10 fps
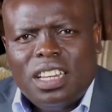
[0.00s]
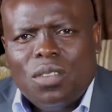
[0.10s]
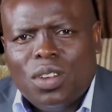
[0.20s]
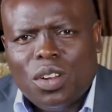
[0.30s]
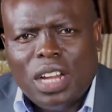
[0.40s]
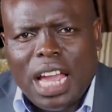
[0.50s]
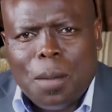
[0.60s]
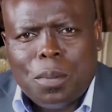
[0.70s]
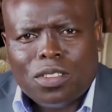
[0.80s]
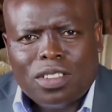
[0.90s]
it even on
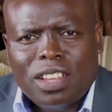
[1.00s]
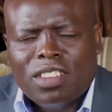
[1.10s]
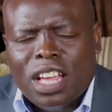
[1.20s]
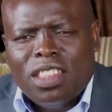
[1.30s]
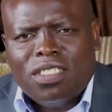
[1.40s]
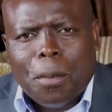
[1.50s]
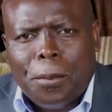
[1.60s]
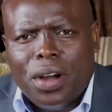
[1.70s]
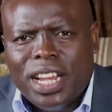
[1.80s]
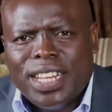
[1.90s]
airports. There's a
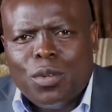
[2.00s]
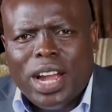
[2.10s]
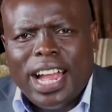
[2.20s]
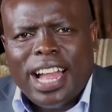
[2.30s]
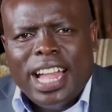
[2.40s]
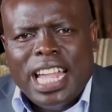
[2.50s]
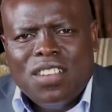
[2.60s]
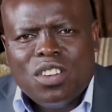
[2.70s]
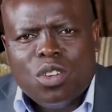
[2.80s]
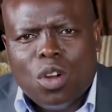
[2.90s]
point where
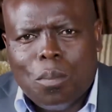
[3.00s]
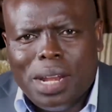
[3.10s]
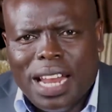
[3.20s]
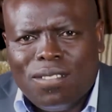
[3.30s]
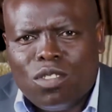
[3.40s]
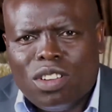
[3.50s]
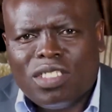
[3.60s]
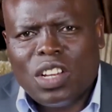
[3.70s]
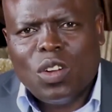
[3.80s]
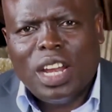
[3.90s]
even your beloved ones
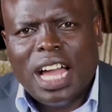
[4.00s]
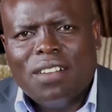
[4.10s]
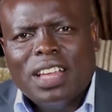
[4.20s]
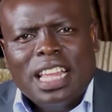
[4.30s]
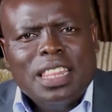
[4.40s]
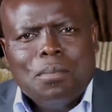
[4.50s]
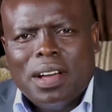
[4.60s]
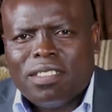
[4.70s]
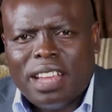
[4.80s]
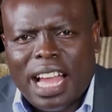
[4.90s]
that you love, they
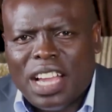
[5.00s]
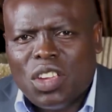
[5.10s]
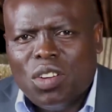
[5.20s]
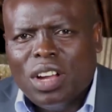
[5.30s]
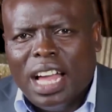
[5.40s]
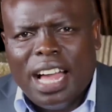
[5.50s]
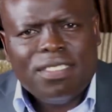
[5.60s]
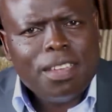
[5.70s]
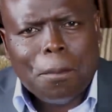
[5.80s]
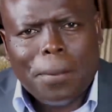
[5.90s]
must hug you
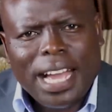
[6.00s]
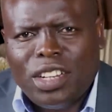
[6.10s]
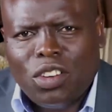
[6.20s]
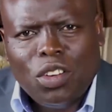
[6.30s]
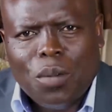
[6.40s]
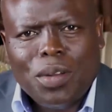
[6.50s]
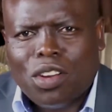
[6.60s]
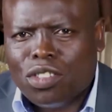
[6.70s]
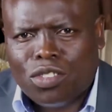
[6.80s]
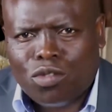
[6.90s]
and say bye to you,
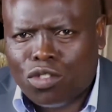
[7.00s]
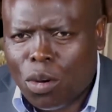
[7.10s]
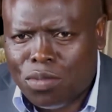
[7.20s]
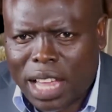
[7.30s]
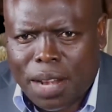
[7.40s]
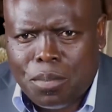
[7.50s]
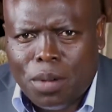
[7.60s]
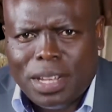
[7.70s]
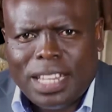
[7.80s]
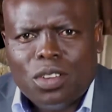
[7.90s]
because from that
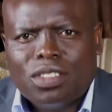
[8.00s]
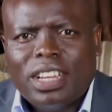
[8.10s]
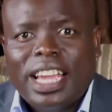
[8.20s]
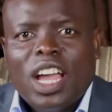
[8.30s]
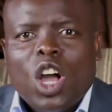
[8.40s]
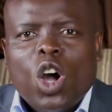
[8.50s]
moment they'll say,